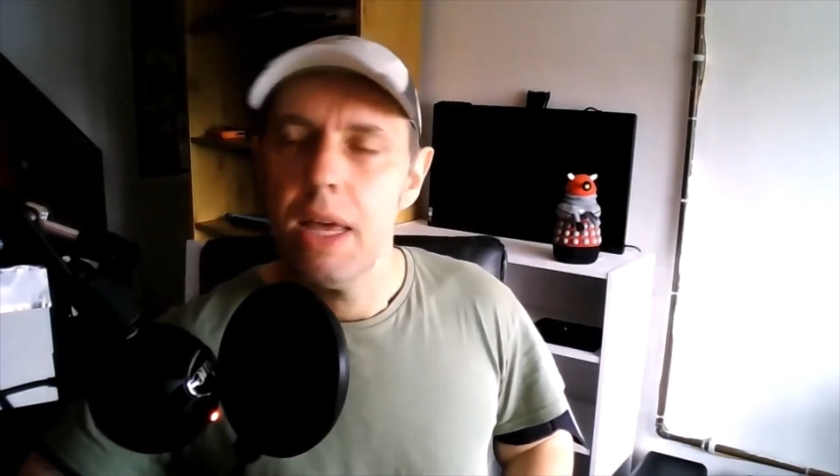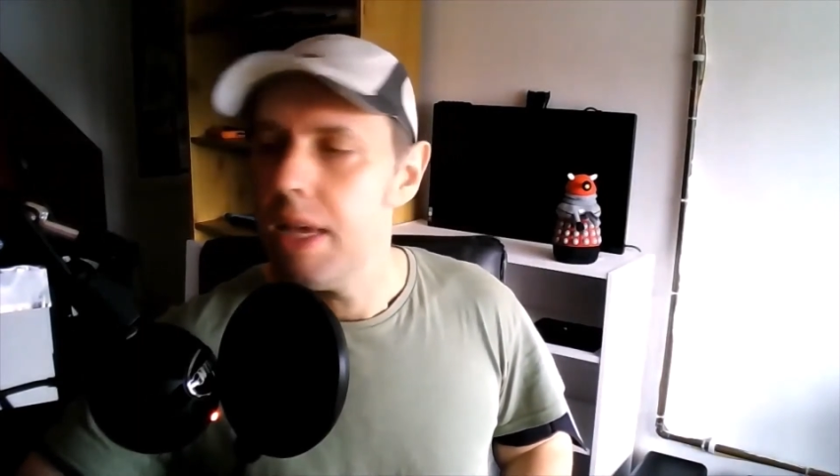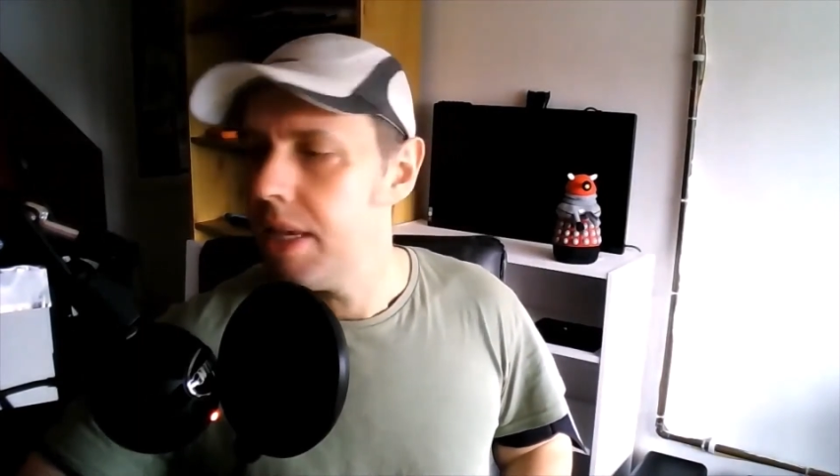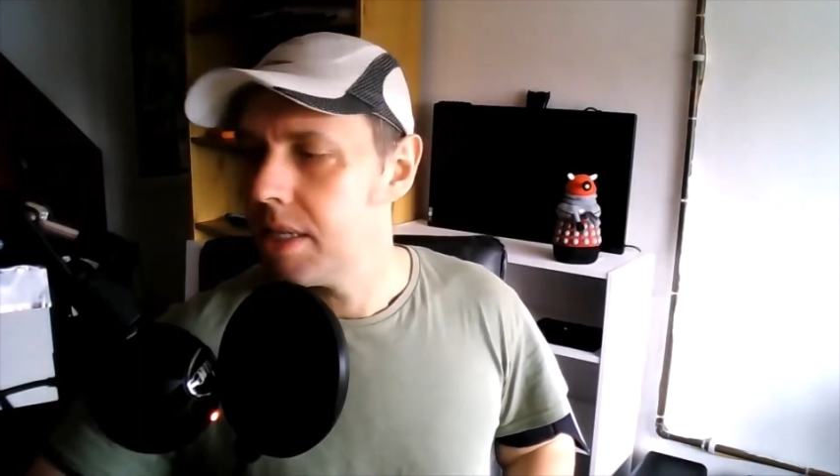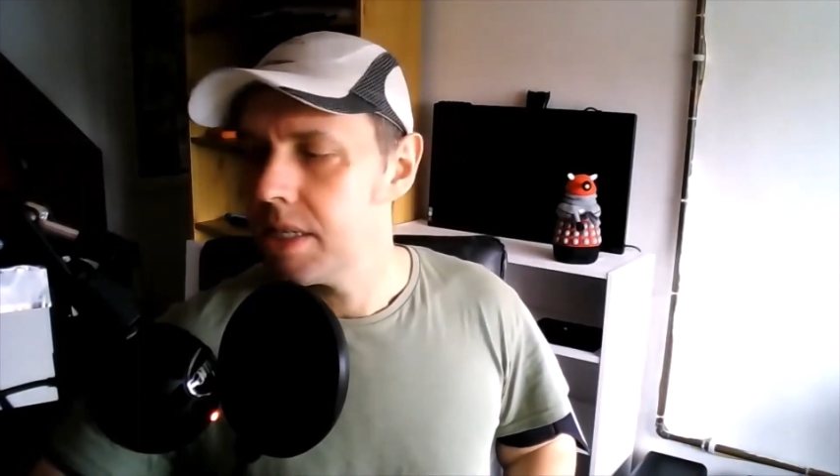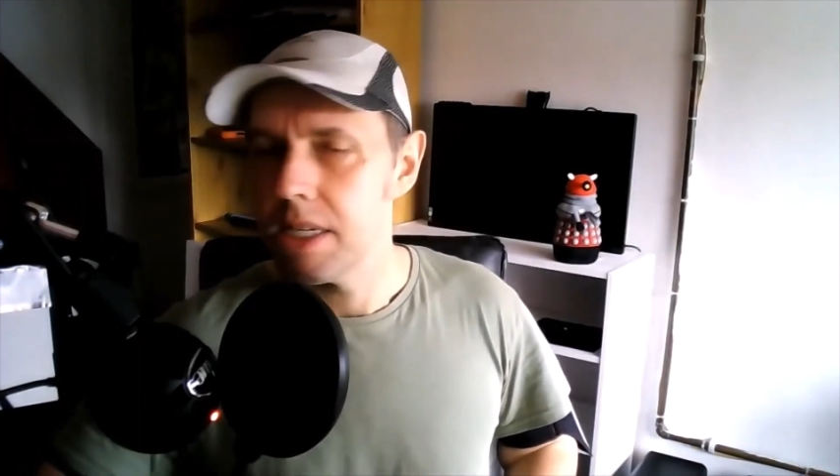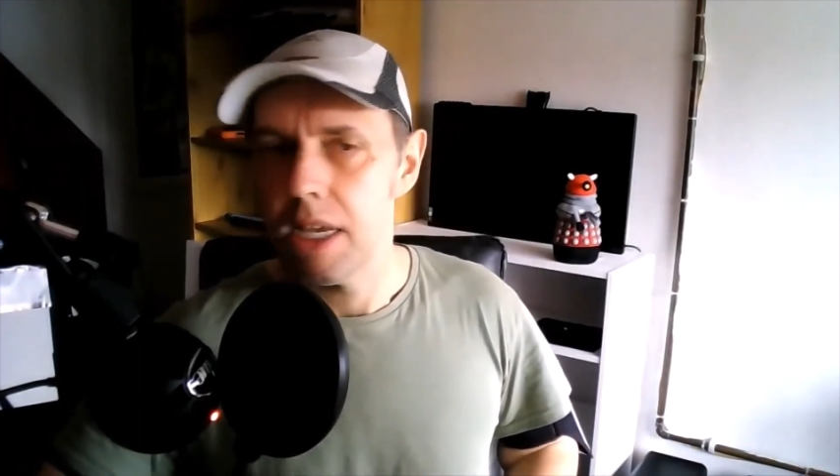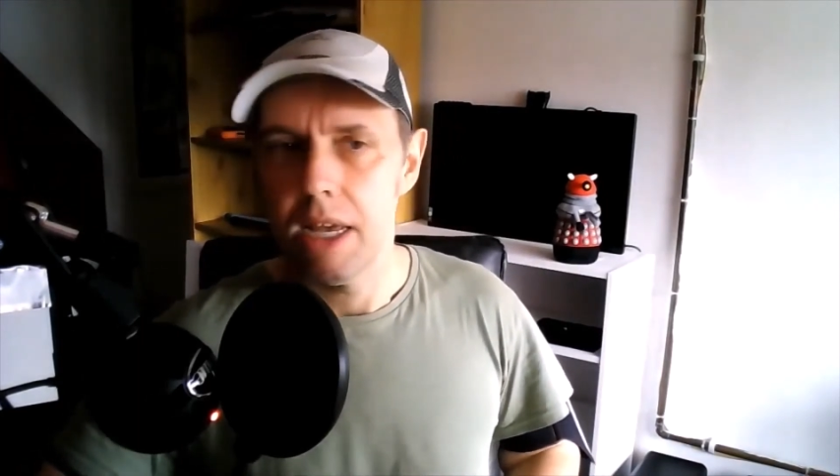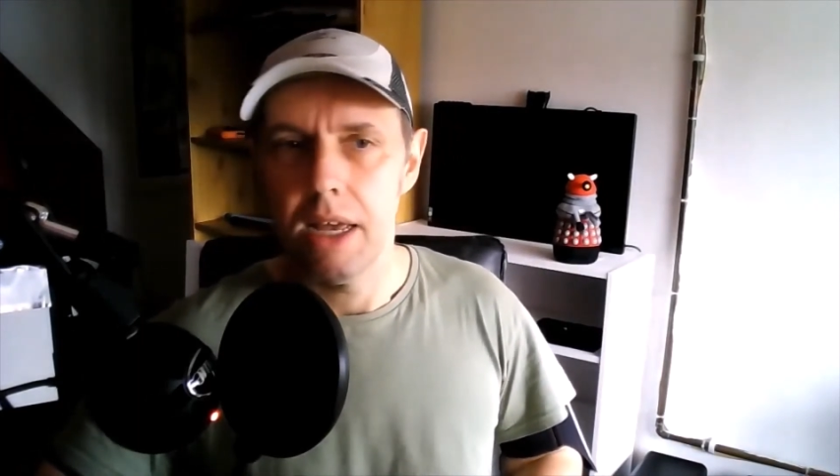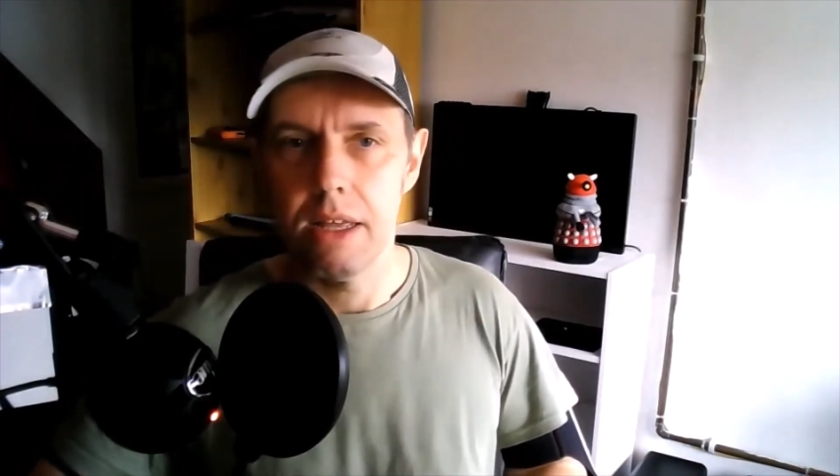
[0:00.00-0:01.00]
is
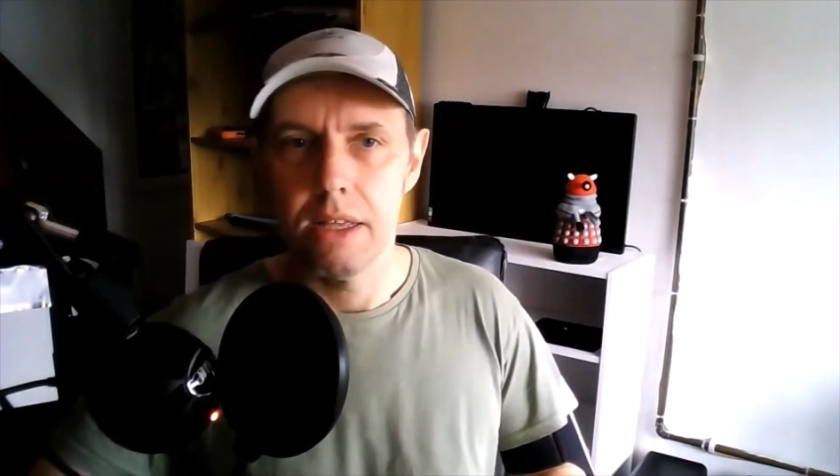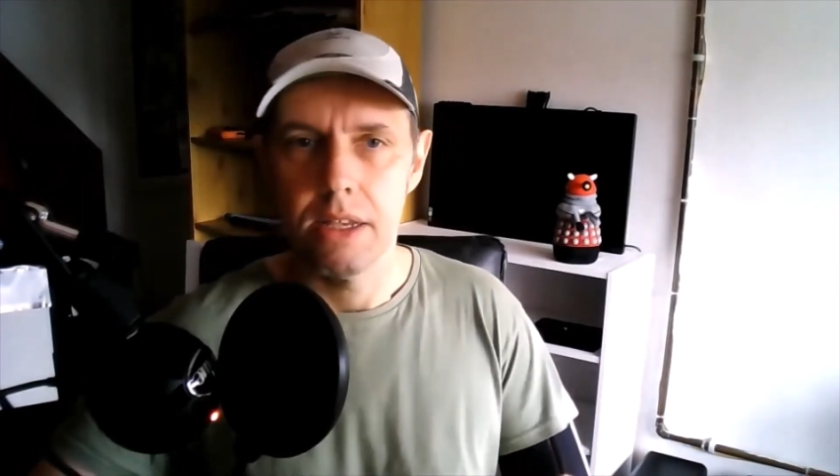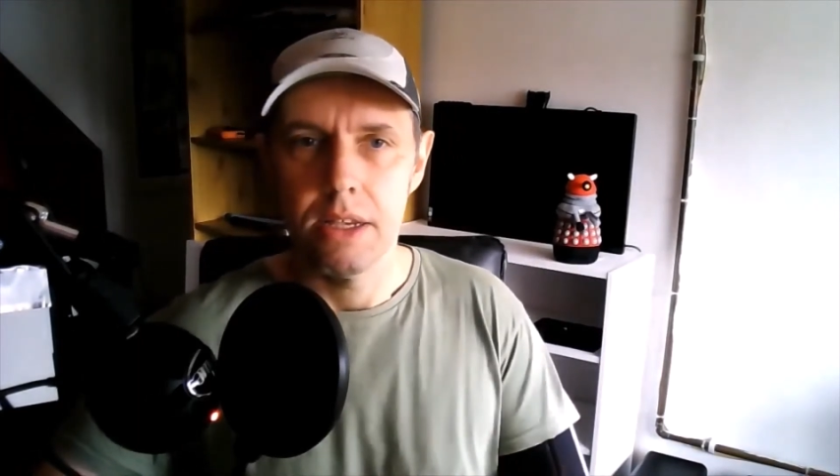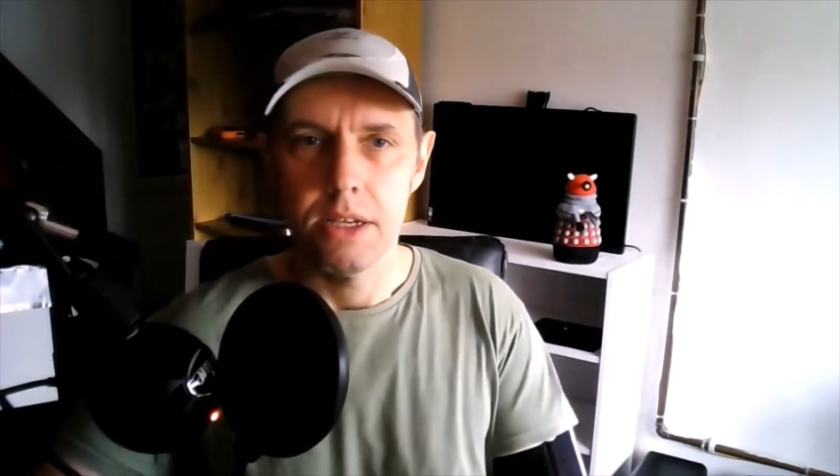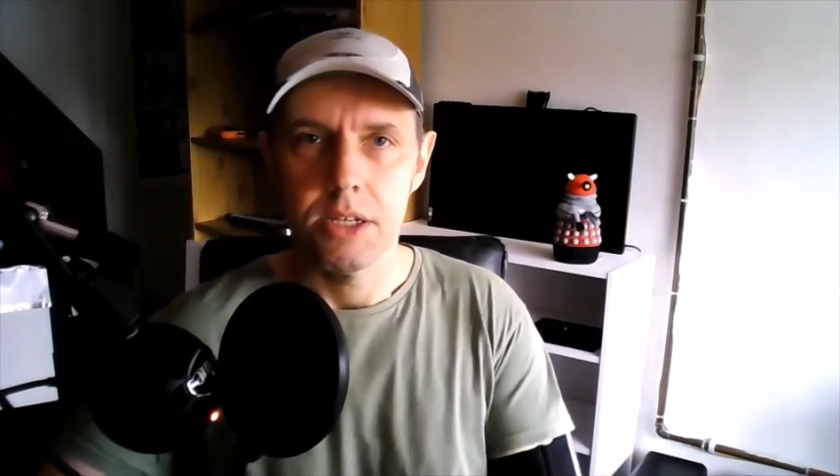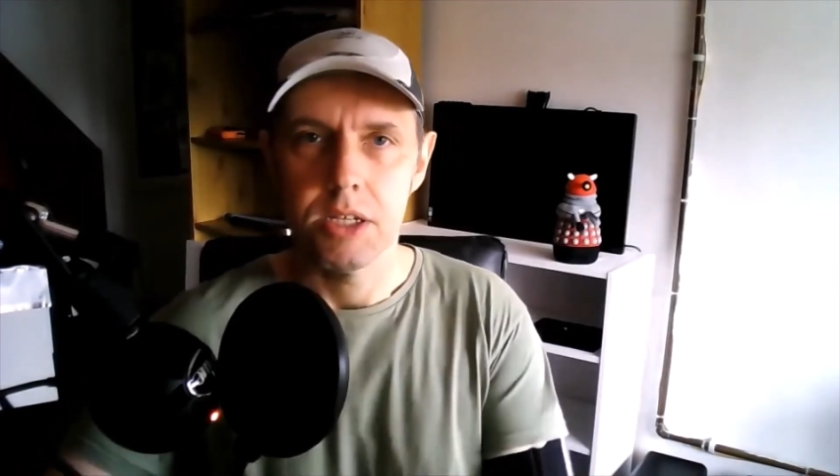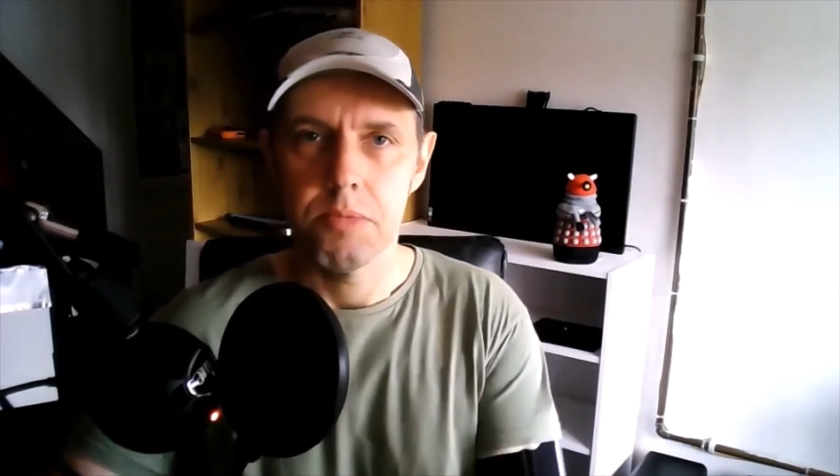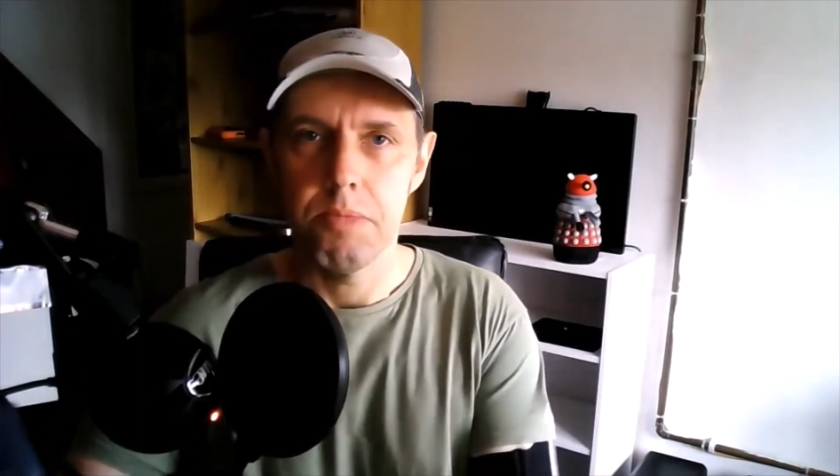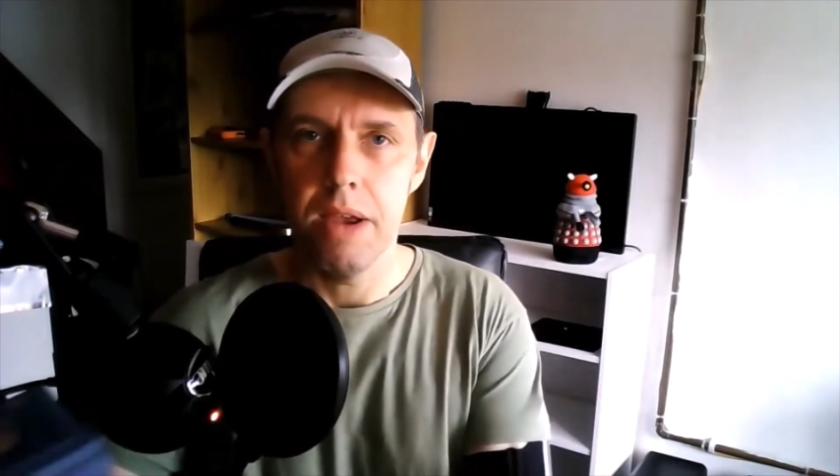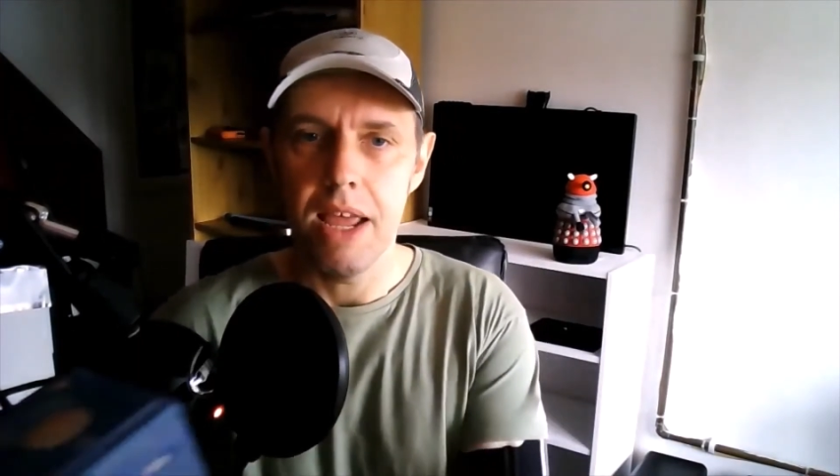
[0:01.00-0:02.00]

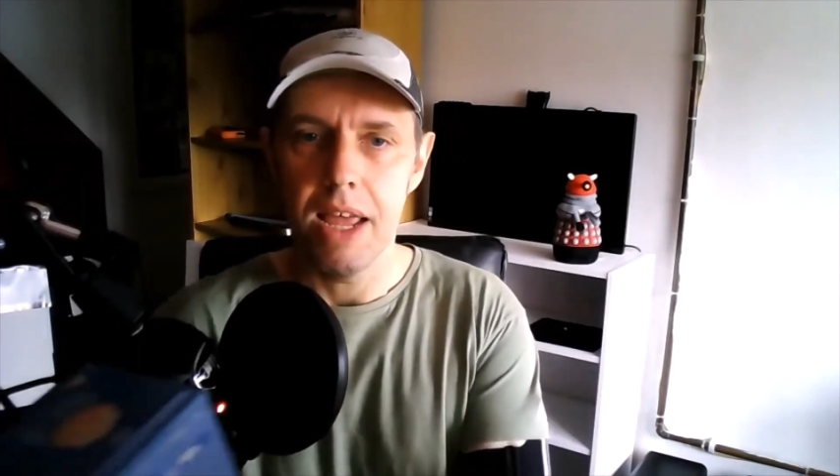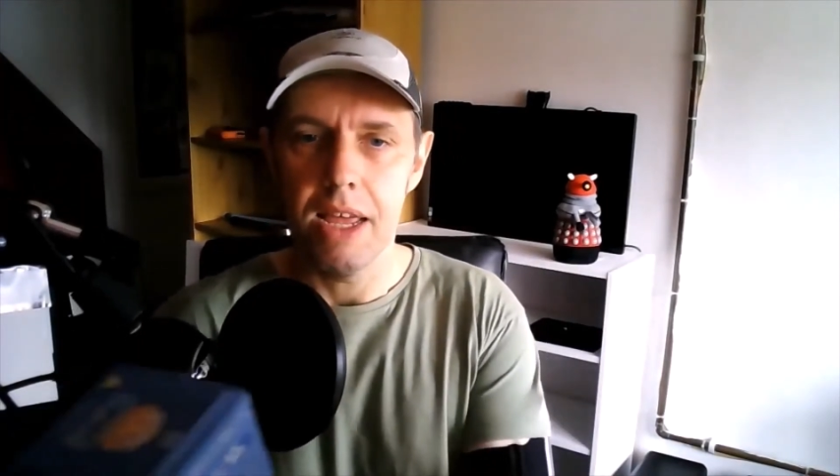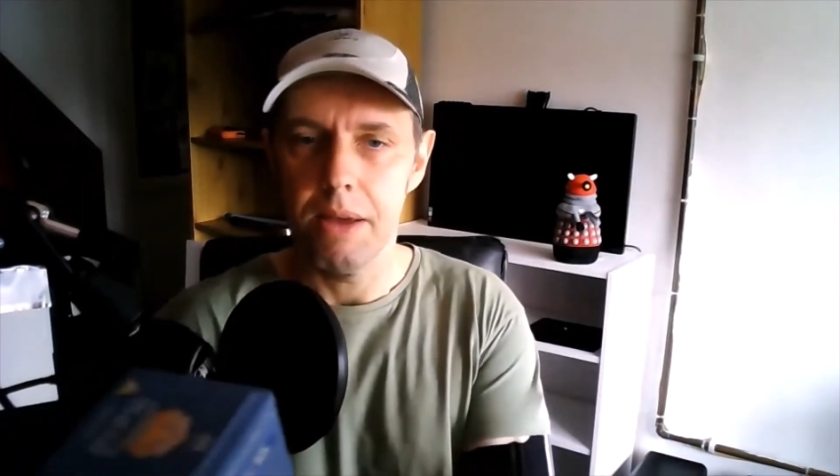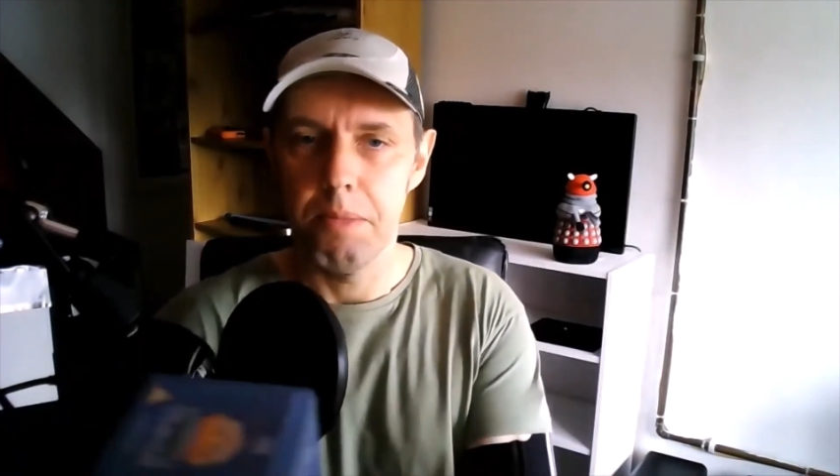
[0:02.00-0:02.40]
spinning